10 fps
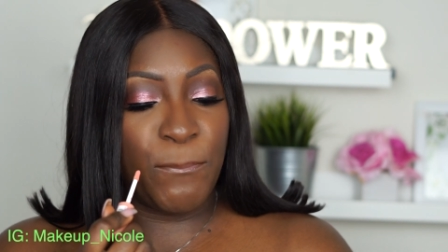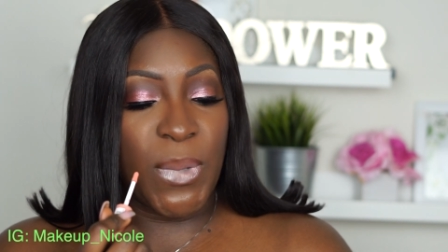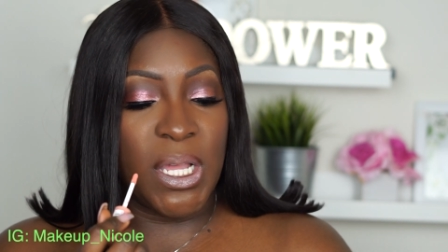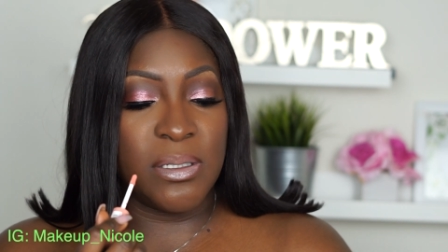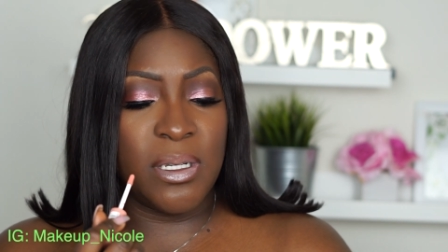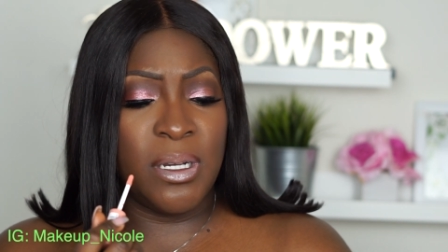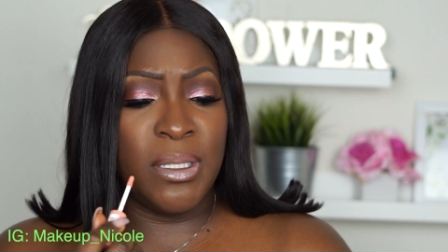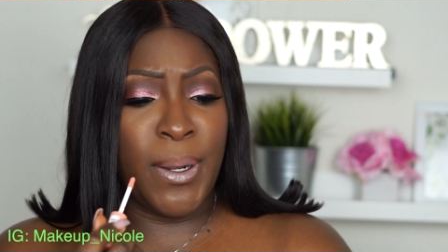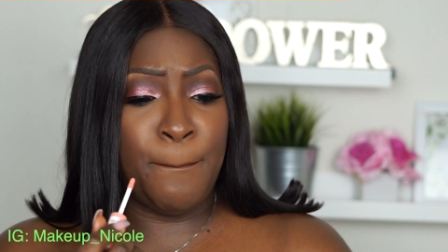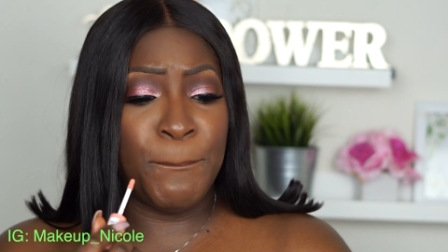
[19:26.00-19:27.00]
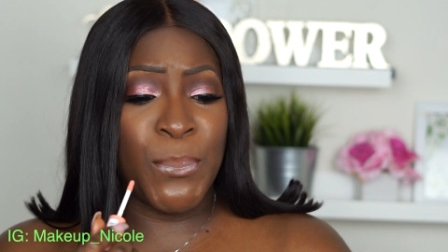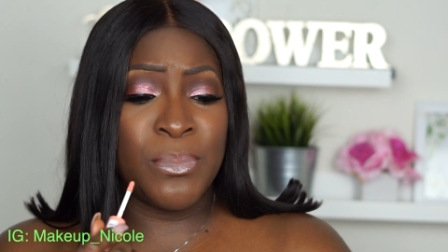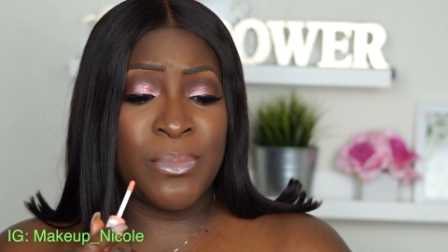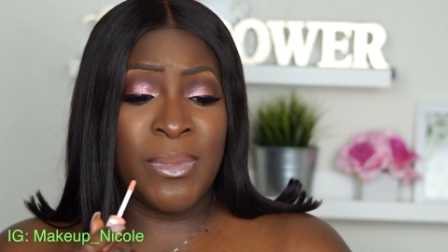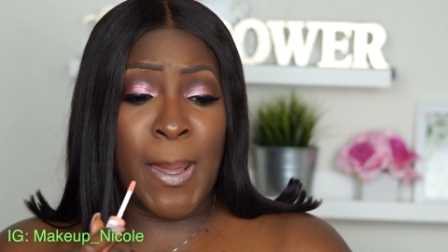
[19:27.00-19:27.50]
Has color.
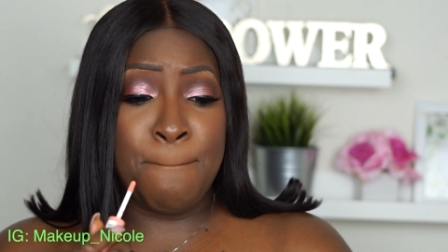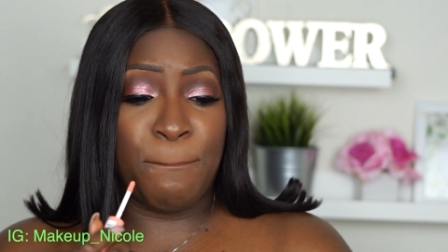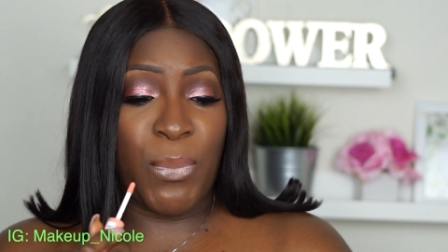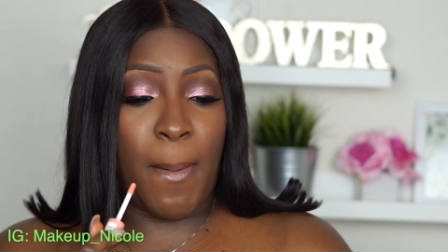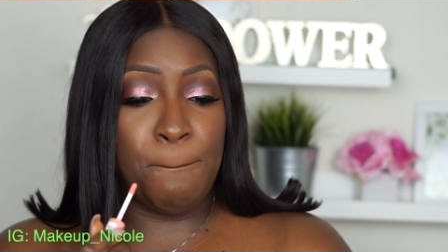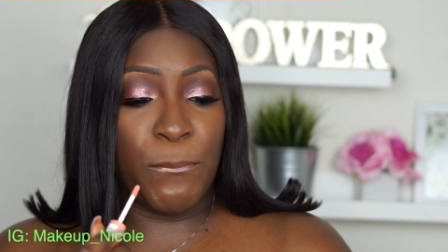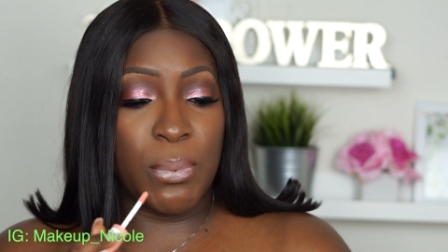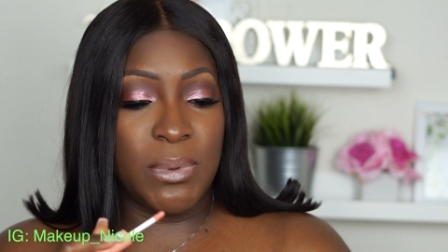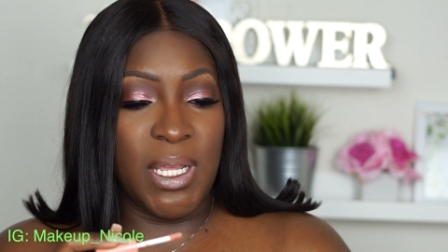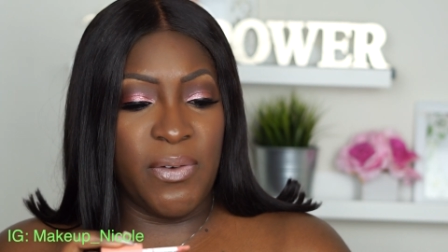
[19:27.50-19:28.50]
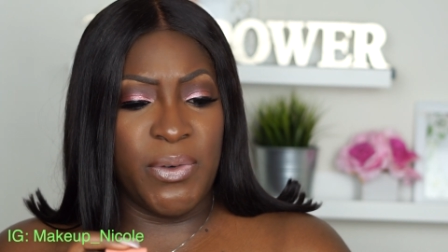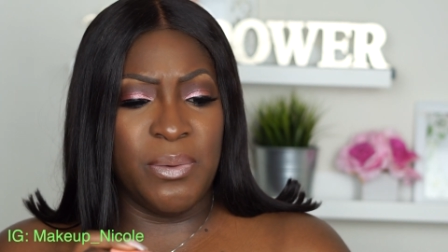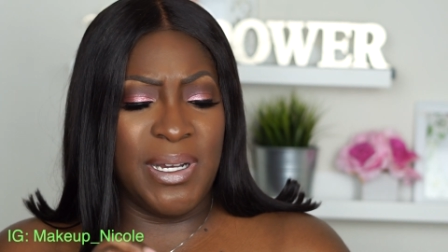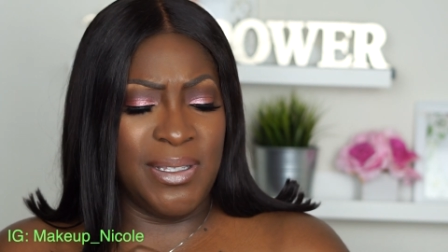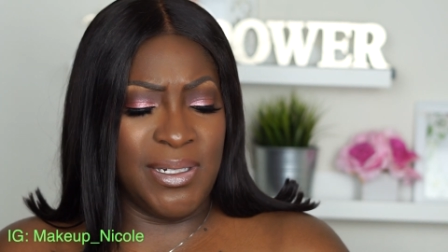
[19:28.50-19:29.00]
After a
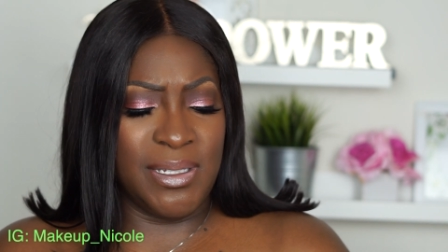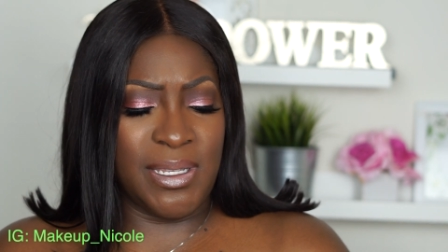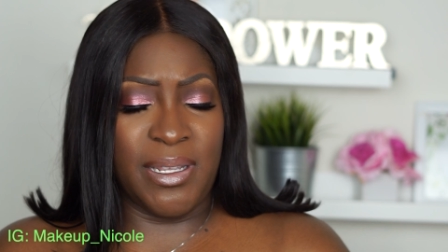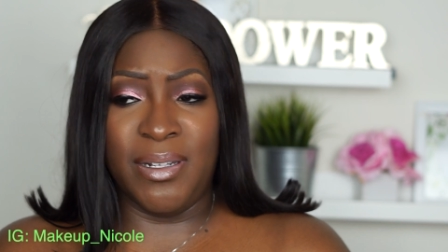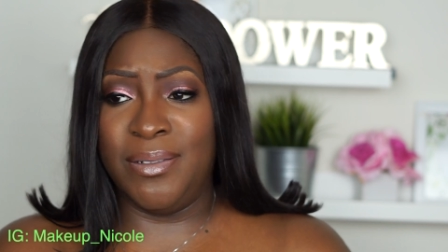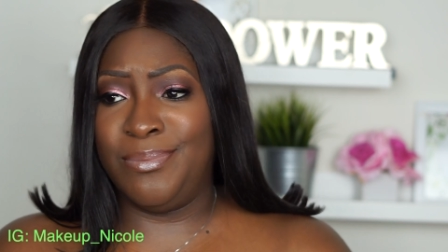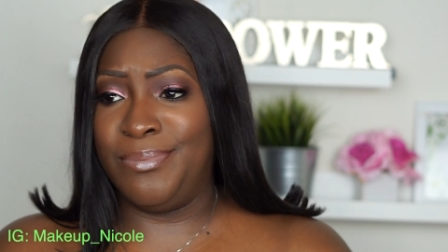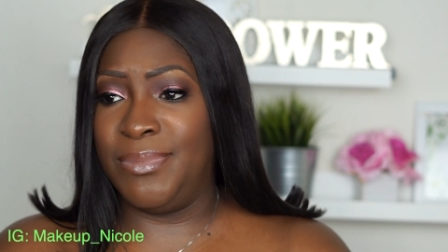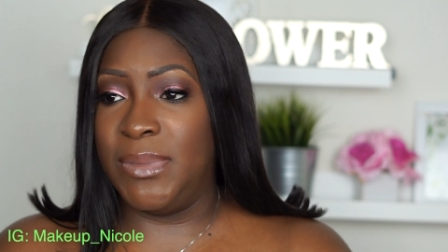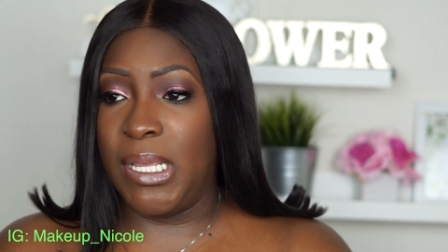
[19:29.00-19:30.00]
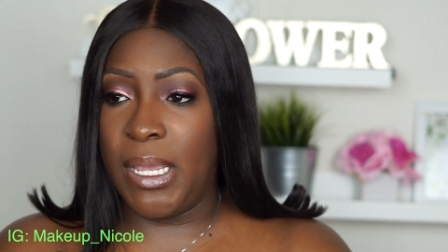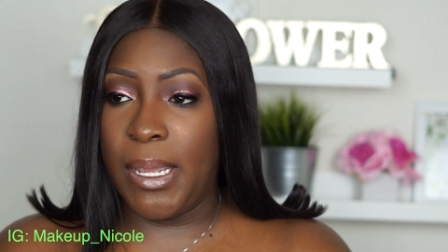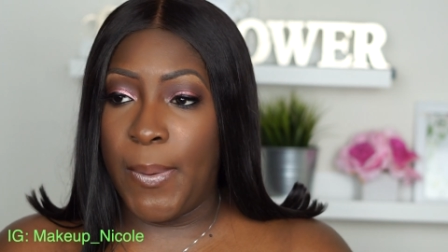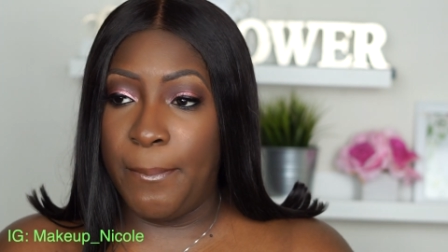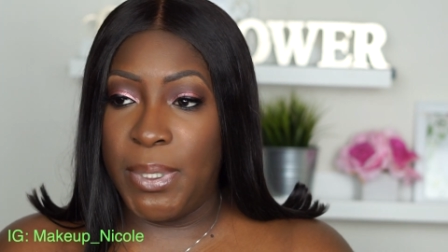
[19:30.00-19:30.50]
while it does kind of die
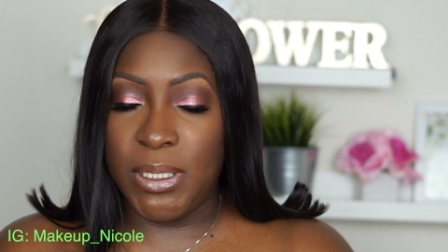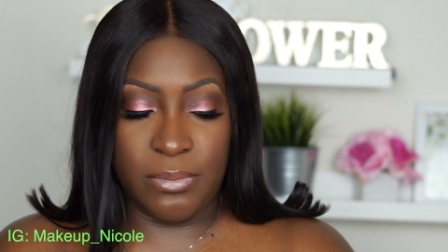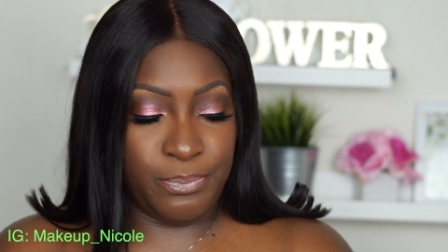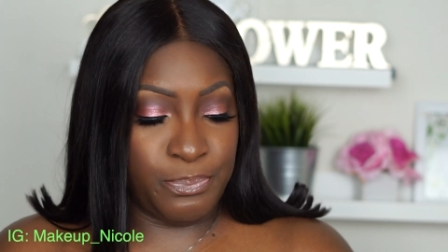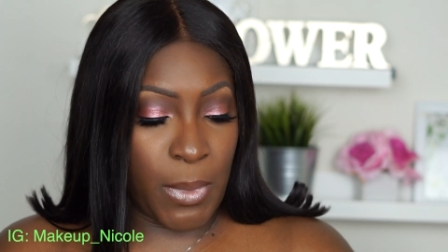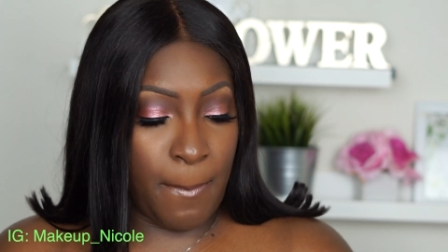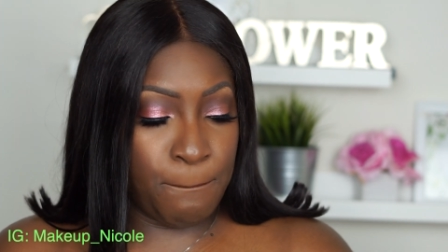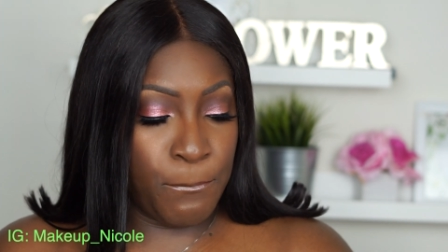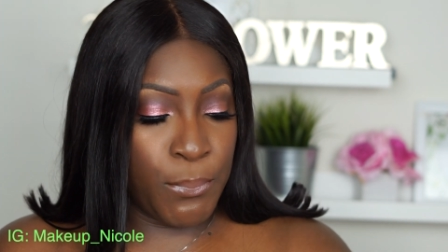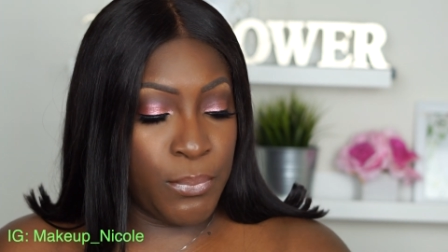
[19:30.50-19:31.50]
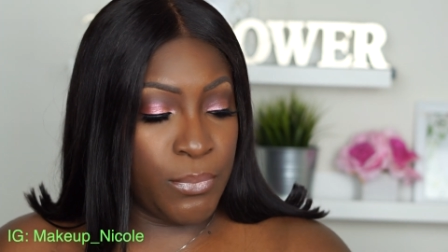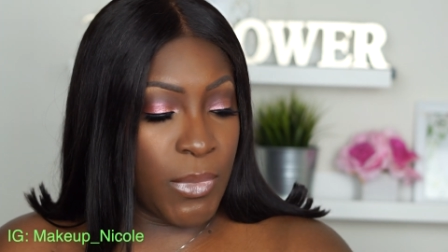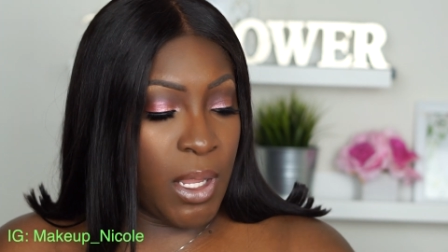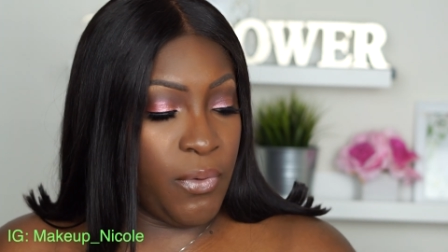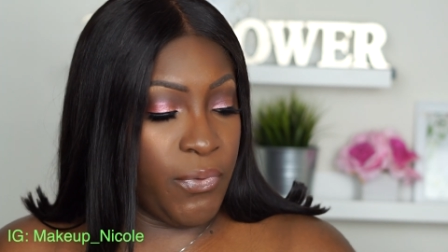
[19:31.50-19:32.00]
out, but
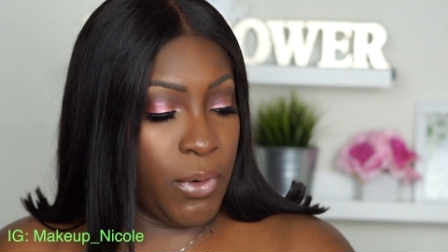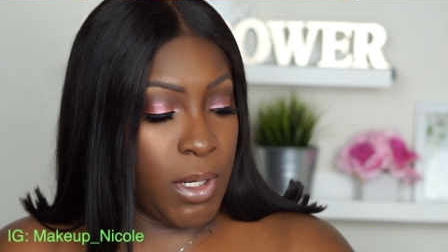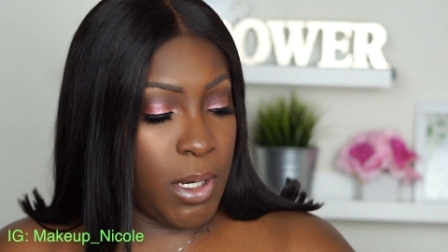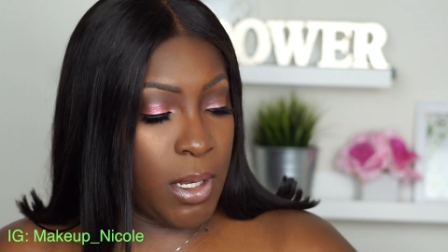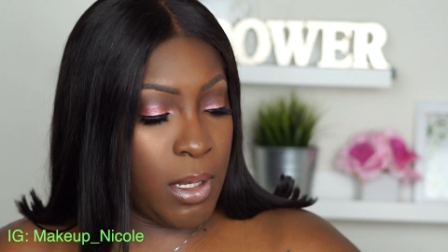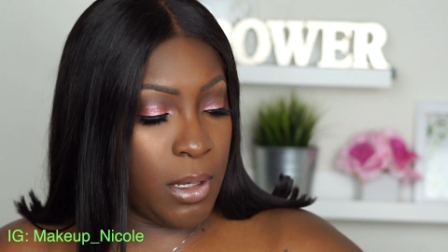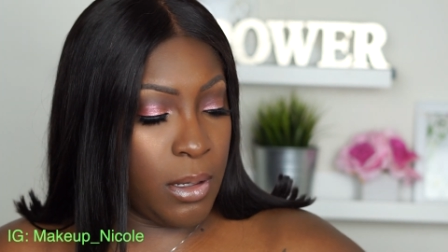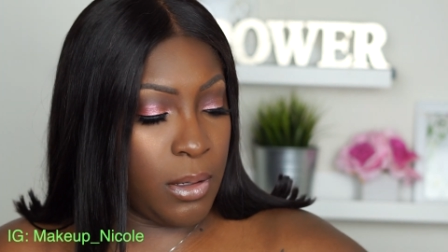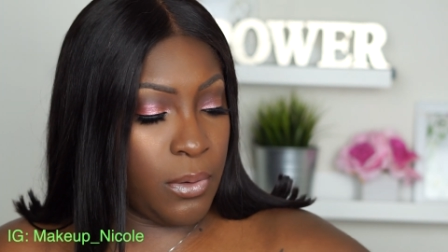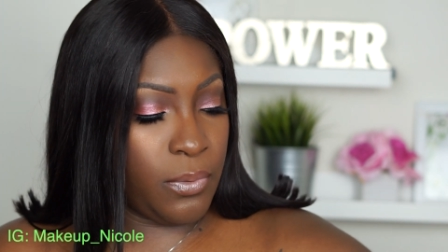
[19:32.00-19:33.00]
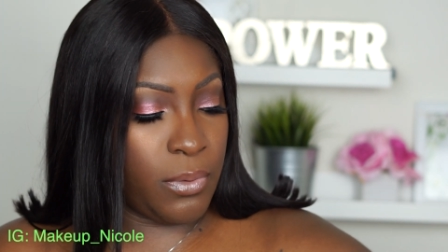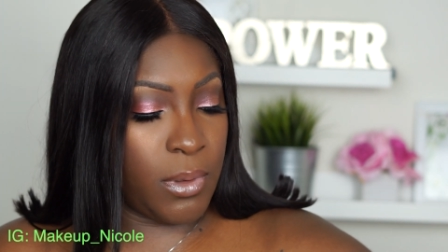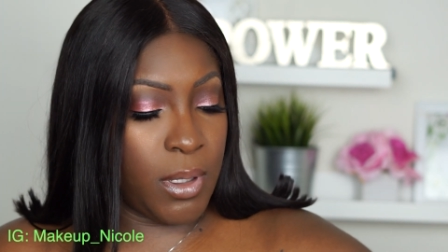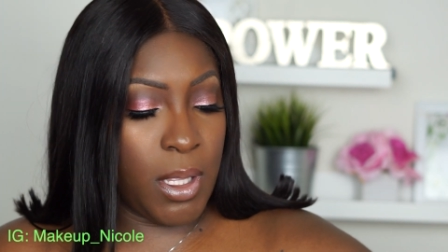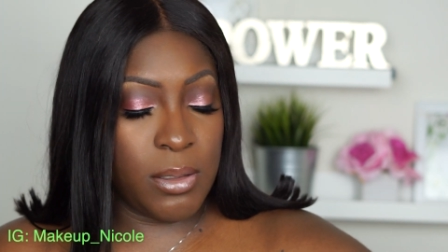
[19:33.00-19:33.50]
for now,
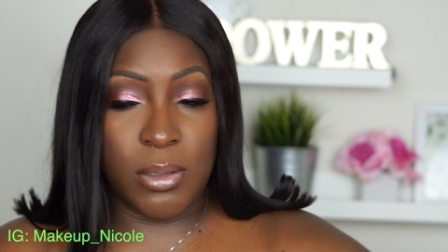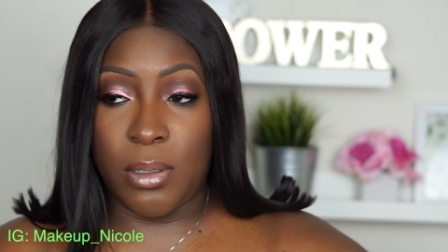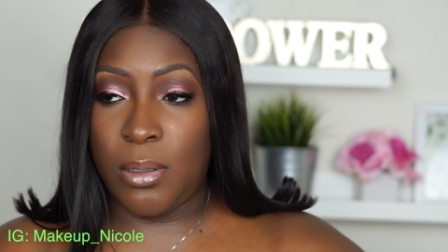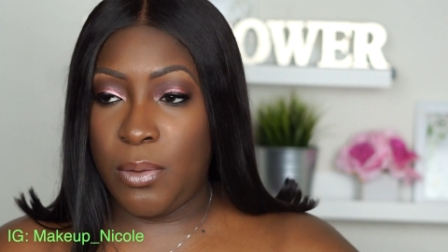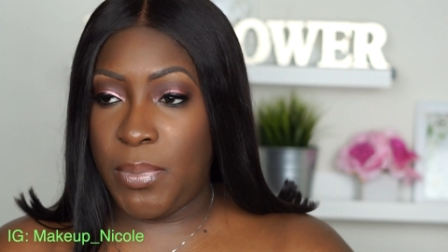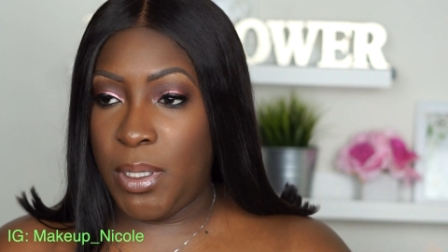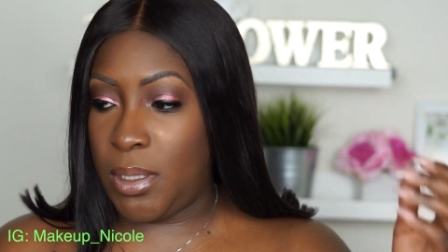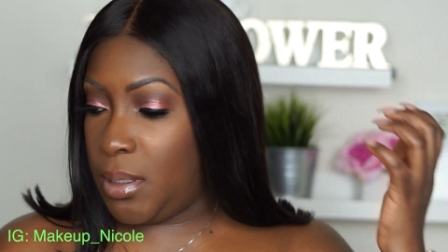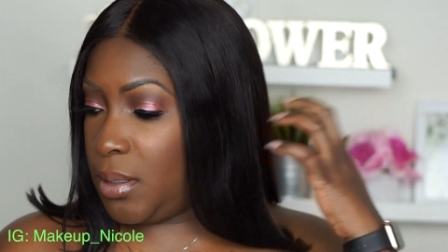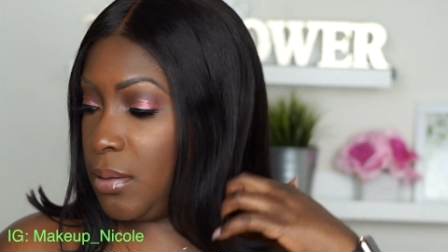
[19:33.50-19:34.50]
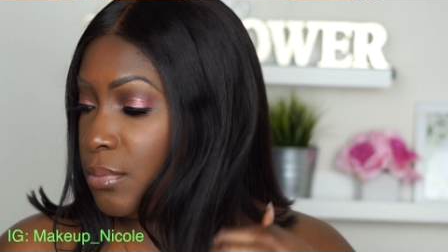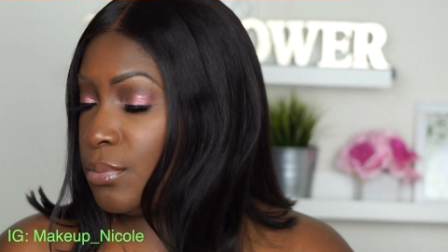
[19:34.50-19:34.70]
that's gonna be it.